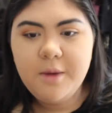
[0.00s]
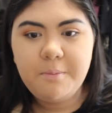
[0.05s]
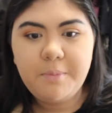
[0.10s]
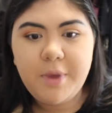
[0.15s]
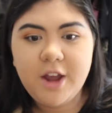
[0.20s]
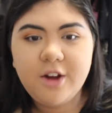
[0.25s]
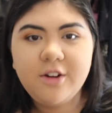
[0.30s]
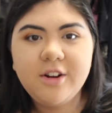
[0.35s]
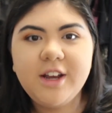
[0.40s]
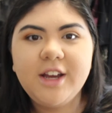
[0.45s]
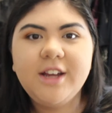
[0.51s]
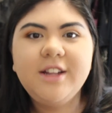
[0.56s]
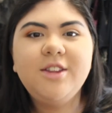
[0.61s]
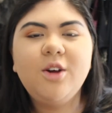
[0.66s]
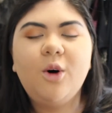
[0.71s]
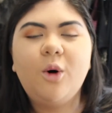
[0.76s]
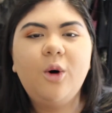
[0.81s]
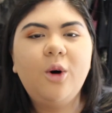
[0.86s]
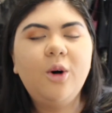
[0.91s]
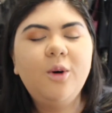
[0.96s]
period.
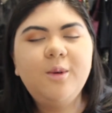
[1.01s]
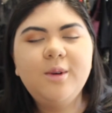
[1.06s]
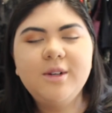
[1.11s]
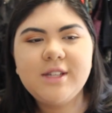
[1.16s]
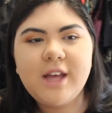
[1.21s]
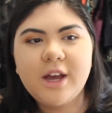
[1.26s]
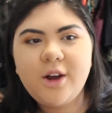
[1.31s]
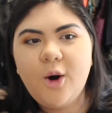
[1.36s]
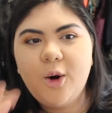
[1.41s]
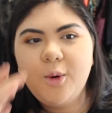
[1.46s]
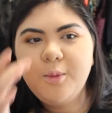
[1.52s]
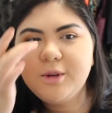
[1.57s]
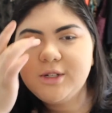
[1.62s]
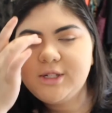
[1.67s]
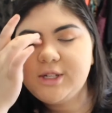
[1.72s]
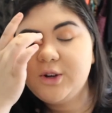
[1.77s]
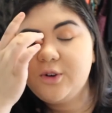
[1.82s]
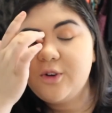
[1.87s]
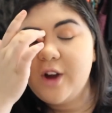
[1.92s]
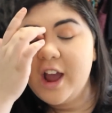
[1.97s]
The hall was like
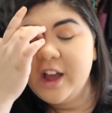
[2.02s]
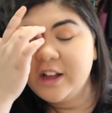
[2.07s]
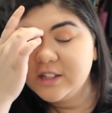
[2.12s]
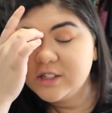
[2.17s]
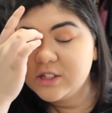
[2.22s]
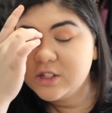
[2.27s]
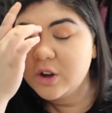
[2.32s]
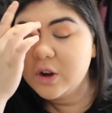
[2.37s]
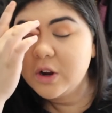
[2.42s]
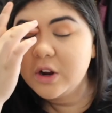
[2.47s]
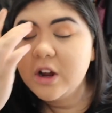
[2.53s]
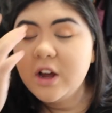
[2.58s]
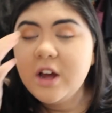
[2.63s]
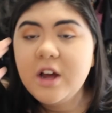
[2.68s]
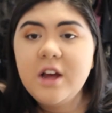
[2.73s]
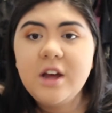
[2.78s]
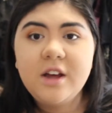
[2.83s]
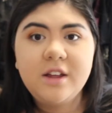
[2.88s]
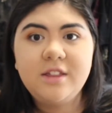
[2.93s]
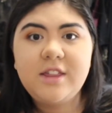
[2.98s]
almost $1,000, so
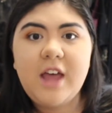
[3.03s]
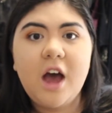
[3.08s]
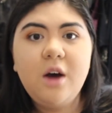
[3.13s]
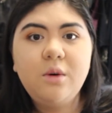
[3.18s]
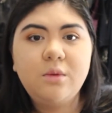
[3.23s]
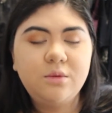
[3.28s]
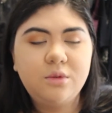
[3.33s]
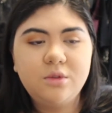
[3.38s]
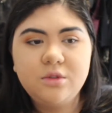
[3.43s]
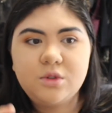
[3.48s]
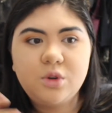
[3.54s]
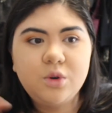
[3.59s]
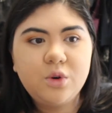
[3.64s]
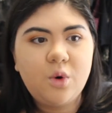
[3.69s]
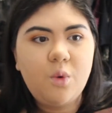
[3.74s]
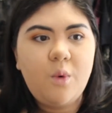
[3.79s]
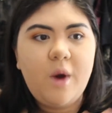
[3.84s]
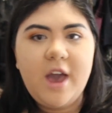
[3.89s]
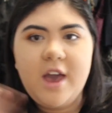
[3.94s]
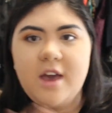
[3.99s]
that took
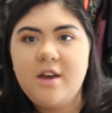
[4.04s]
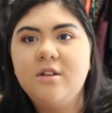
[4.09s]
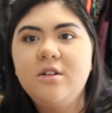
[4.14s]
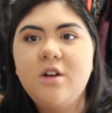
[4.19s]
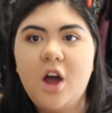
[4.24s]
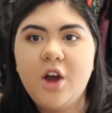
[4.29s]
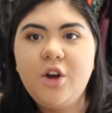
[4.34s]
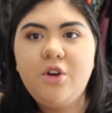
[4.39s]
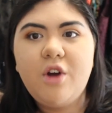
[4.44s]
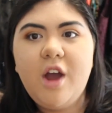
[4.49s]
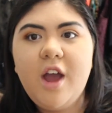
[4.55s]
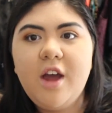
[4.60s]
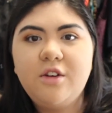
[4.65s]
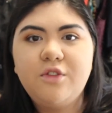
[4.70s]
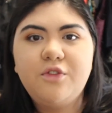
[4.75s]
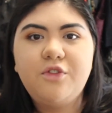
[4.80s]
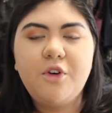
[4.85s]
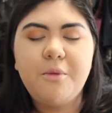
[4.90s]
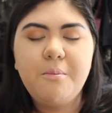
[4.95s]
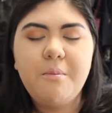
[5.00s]
away
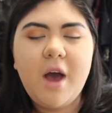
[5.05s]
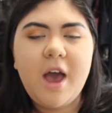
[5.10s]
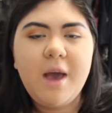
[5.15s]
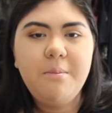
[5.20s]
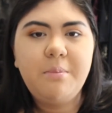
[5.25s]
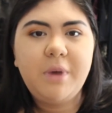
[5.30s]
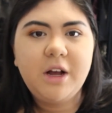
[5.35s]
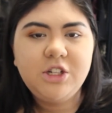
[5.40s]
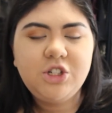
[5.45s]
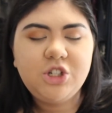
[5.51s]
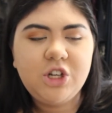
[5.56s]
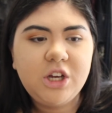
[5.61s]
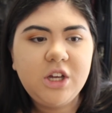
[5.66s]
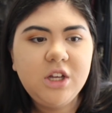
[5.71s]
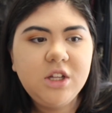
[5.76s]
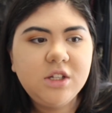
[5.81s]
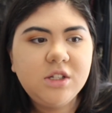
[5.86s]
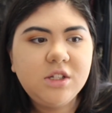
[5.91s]
$1,000 from my budget.